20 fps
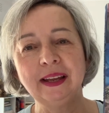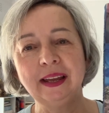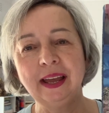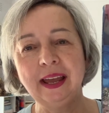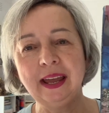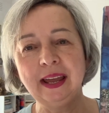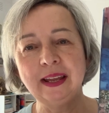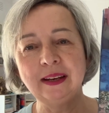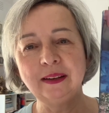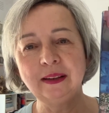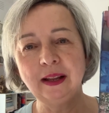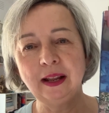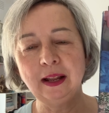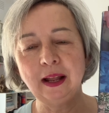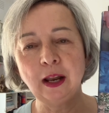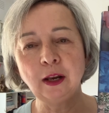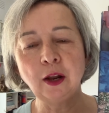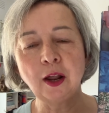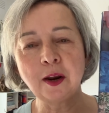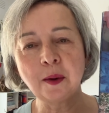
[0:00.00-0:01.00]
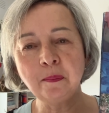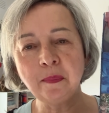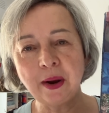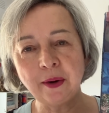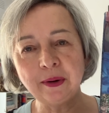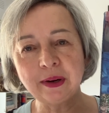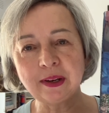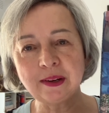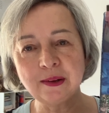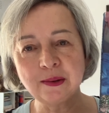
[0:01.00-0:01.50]
And a lot of
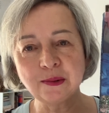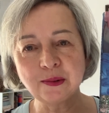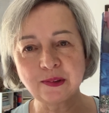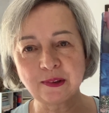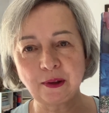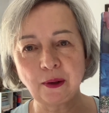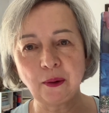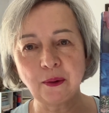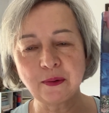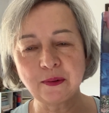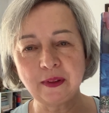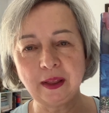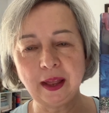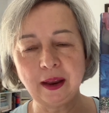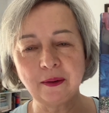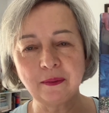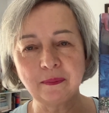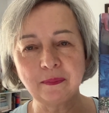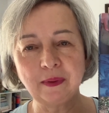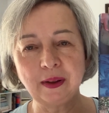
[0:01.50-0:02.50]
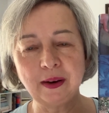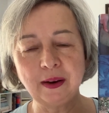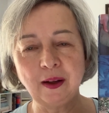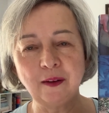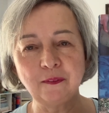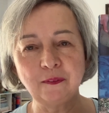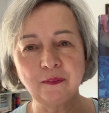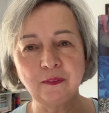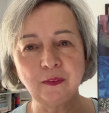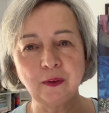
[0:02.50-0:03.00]
Americans go there, and
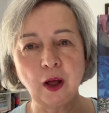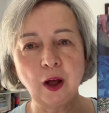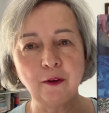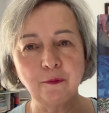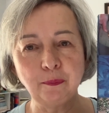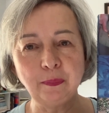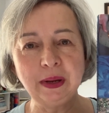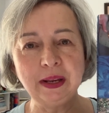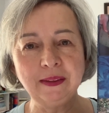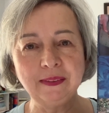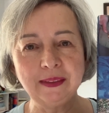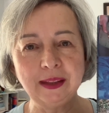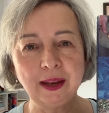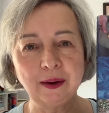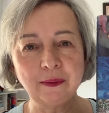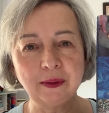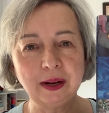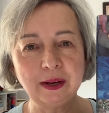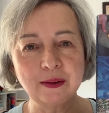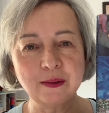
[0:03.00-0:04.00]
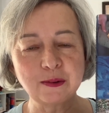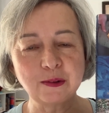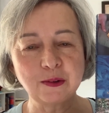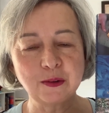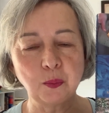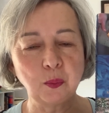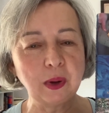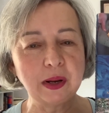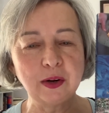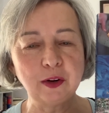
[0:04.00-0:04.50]
I've been there, and it's a
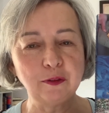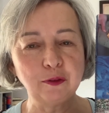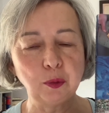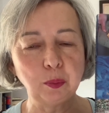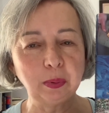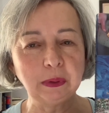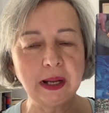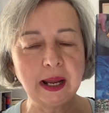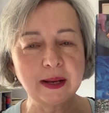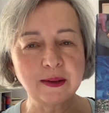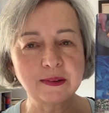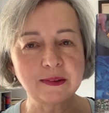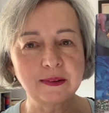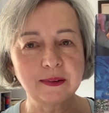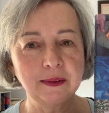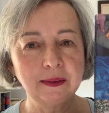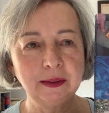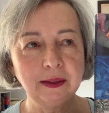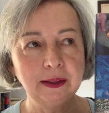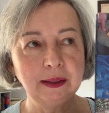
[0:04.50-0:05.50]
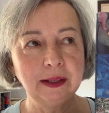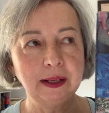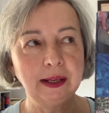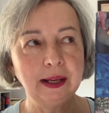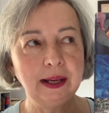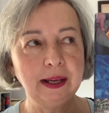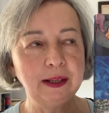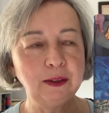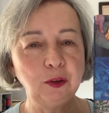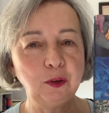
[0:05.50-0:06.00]
wonderful place.
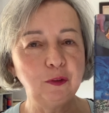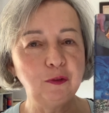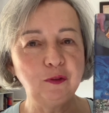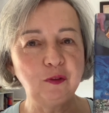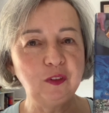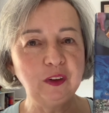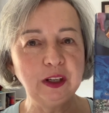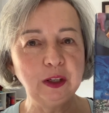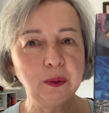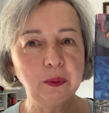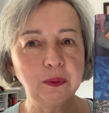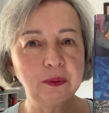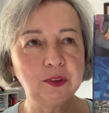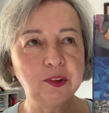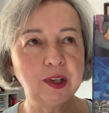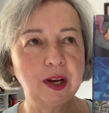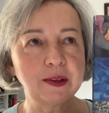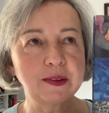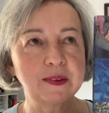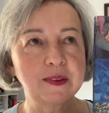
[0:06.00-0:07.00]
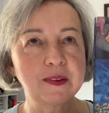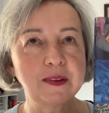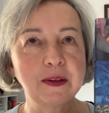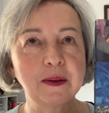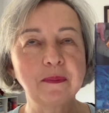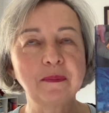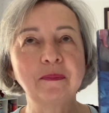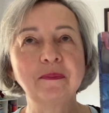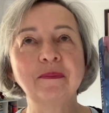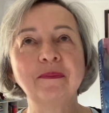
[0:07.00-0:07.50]
You feel just
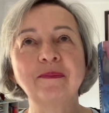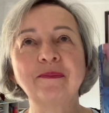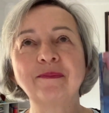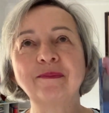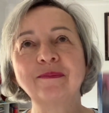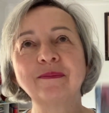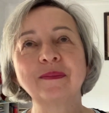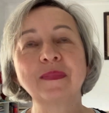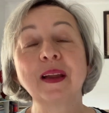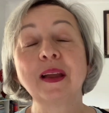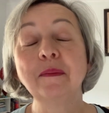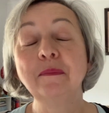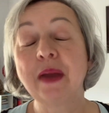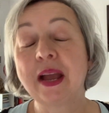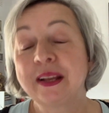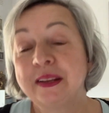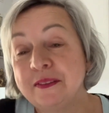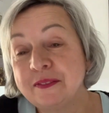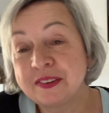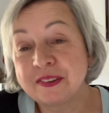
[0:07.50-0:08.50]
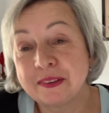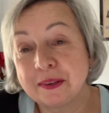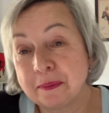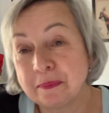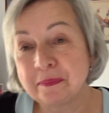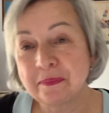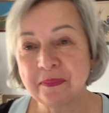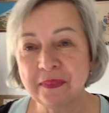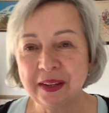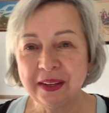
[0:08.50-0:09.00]
magnificent.
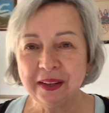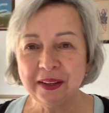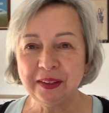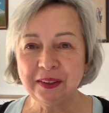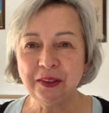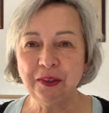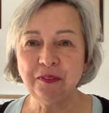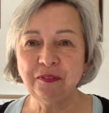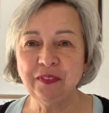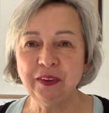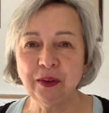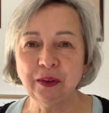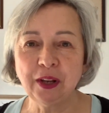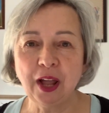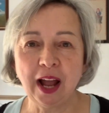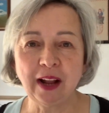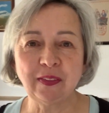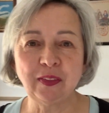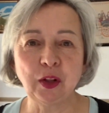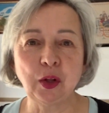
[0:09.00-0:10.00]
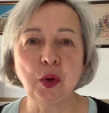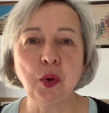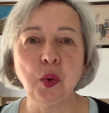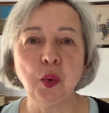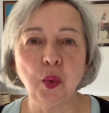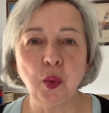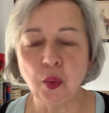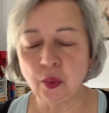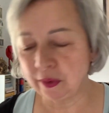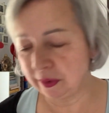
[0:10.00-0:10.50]
You feel like the
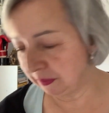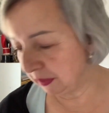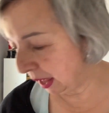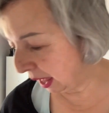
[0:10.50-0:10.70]
core and the